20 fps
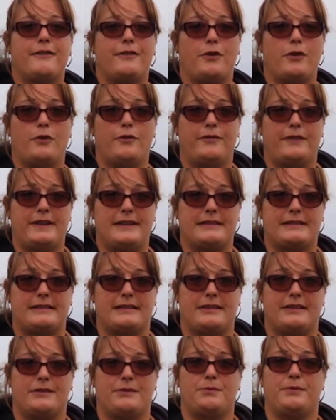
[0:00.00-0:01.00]
for
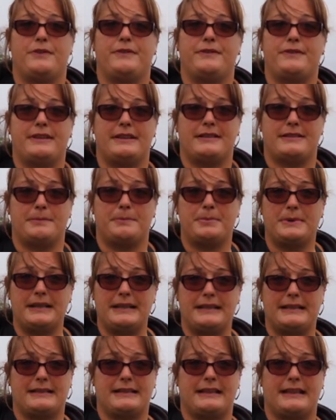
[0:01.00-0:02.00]
visitors with
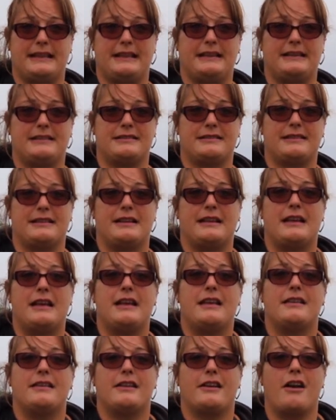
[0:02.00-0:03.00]
disabilities.
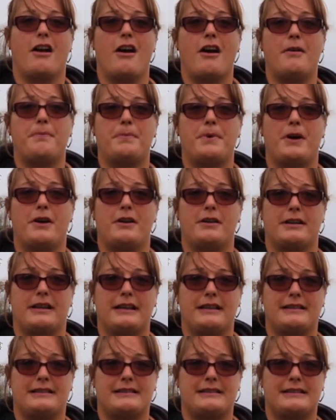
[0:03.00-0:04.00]
The car park
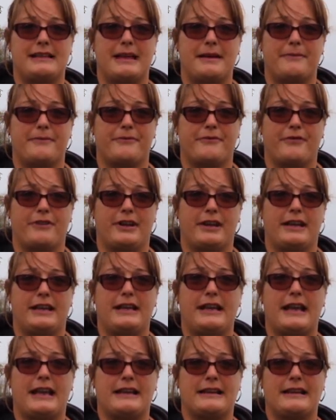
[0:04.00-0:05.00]
is step
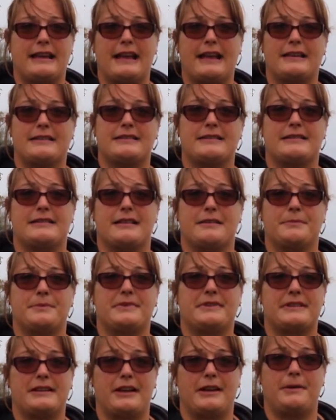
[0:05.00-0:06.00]
free and has some
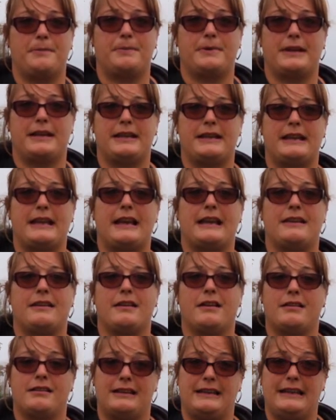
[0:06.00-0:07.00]
sloping and
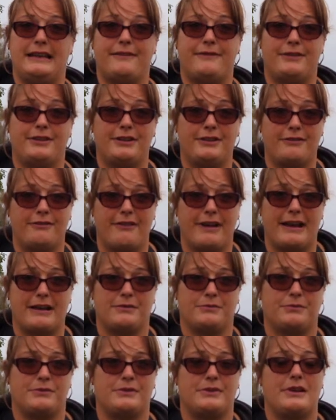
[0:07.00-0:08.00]
uneven
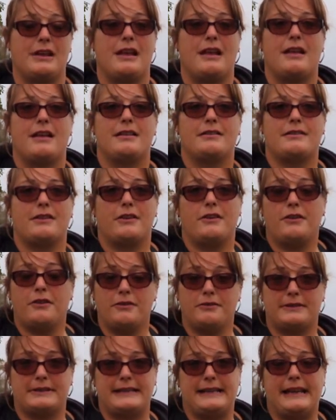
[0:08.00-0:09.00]
ground. So
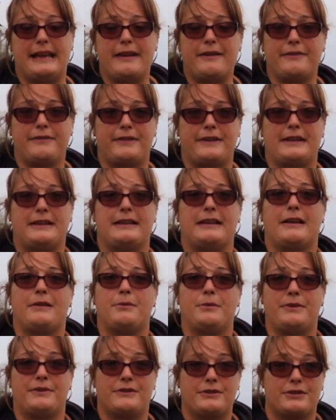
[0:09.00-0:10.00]
obviously everything
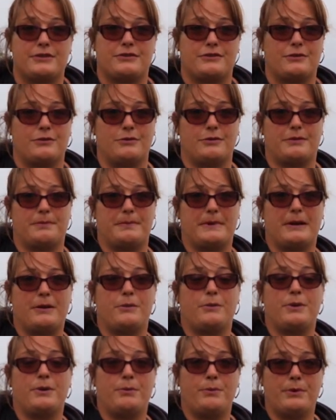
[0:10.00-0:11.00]
that we've just talked
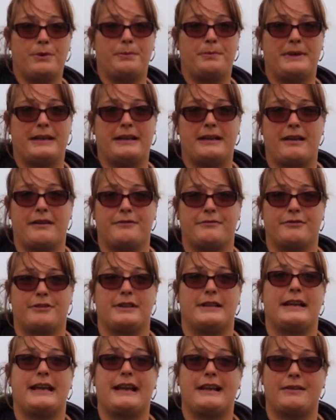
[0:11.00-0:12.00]
about we will be
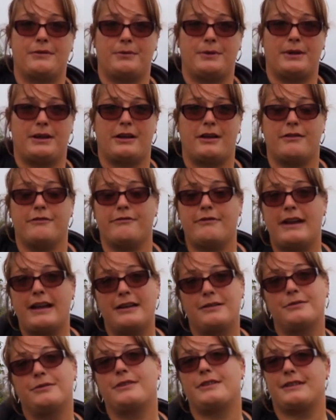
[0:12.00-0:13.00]
covering as we go
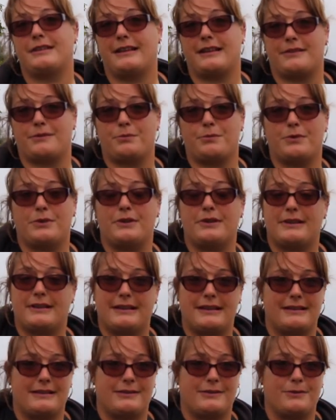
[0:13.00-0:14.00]
round. That's what
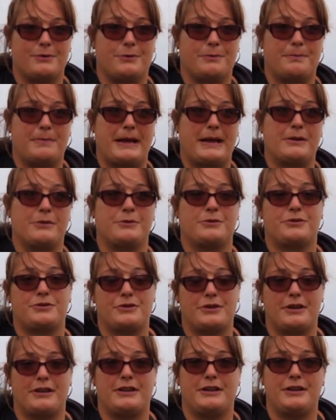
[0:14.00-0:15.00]
this is all about,
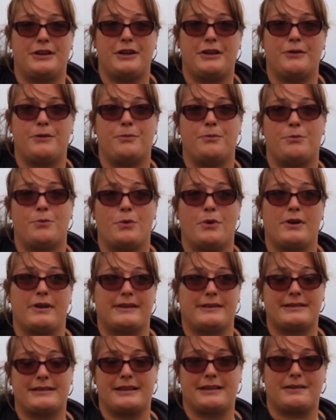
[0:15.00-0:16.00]
showing you what
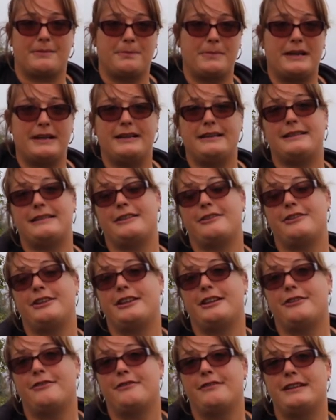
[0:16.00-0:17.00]
accessibility
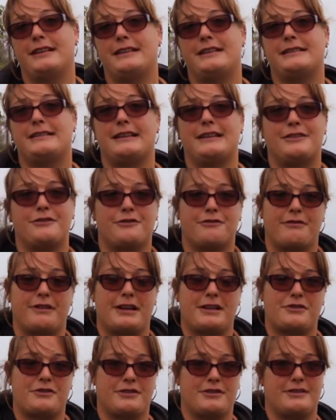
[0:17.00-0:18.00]
there is,
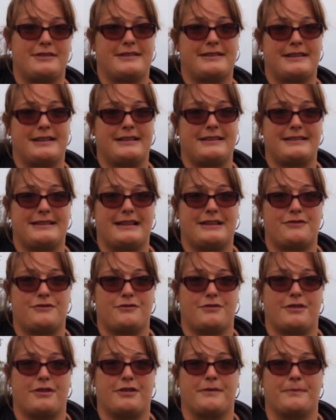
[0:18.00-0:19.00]
interactions,
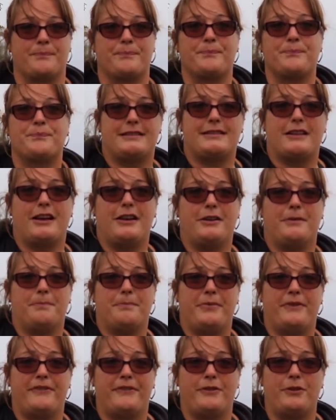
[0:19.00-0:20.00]
etc. So
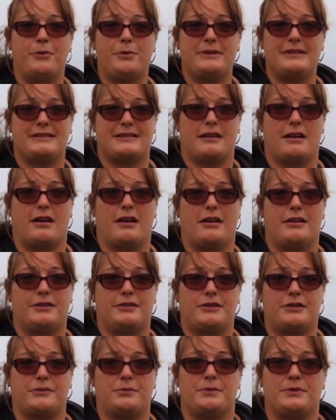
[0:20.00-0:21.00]
before we start I
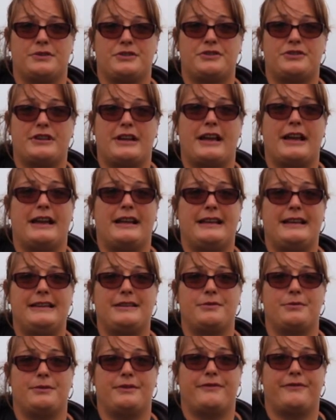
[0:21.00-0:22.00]
just want to share a
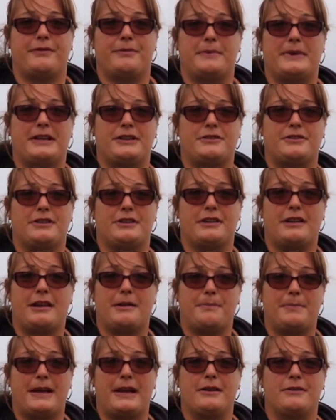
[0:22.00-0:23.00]
little information
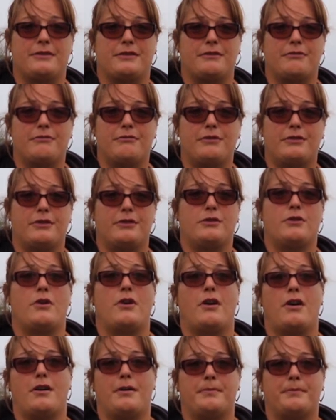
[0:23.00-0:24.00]
about the Royal
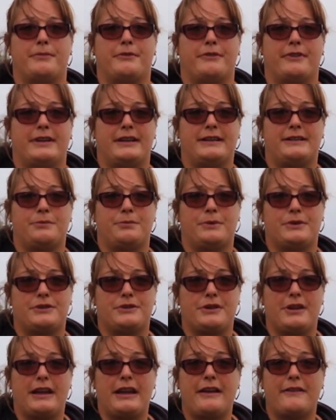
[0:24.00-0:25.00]
Armouries
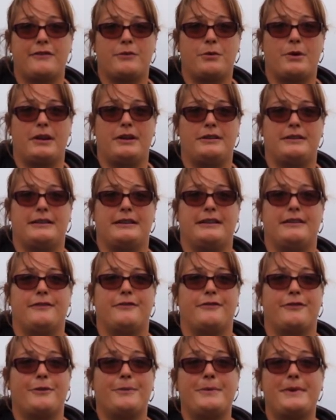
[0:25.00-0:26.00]
which I have quoted
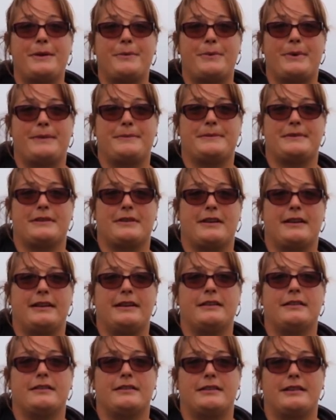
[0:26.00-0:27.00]
from their
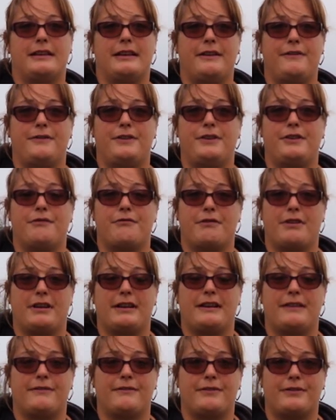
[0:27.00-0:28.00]
website to give you the
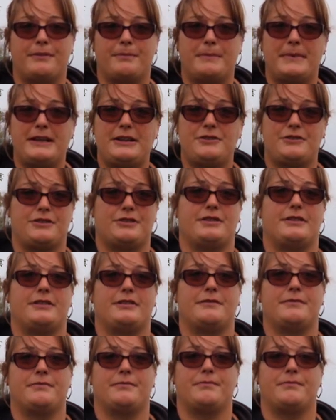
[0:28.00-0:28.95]
right information.